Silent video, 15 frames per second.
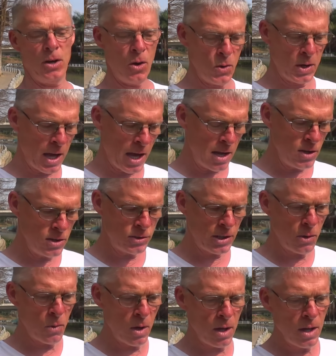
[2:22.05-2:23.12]
Okay, and you
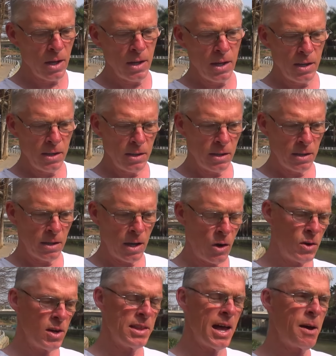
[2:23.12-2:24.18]
say, well,
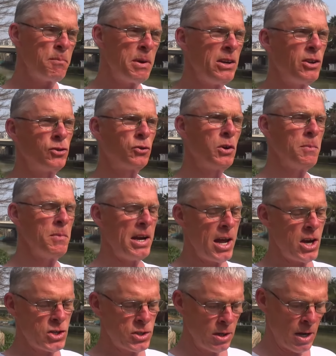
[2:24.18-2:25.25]
how can that be
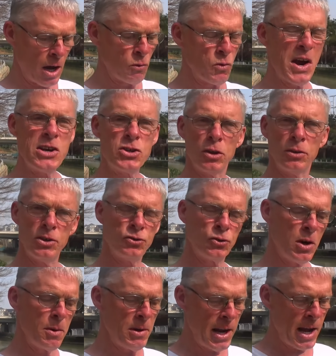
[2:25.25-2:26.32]
discrimination, a racial
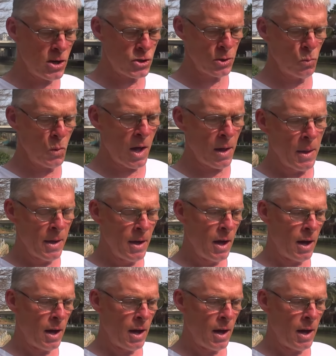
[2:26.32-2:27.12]
discrimination? Well,